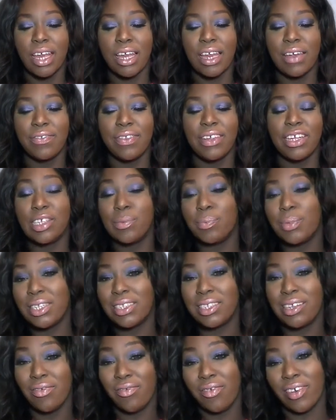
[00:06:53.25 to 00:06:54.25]
If there's
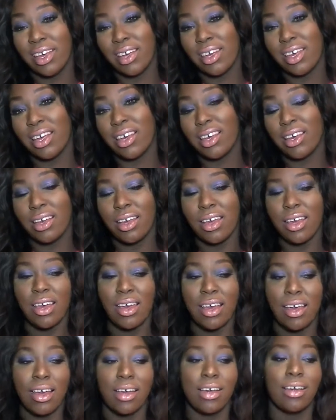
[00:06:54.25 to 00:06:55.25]
specific
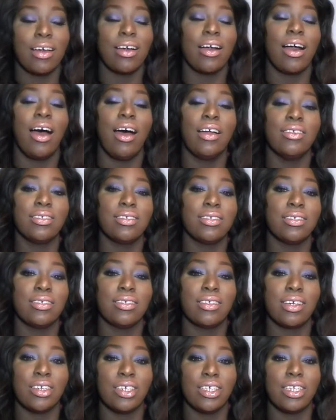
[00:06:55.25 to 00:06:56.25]
answers
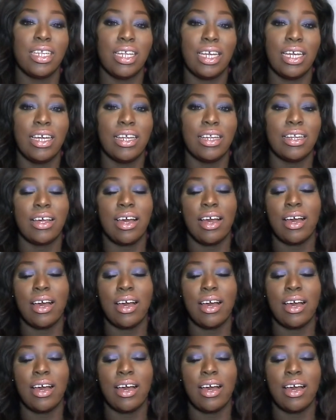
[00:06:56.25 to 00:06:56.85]
that you need,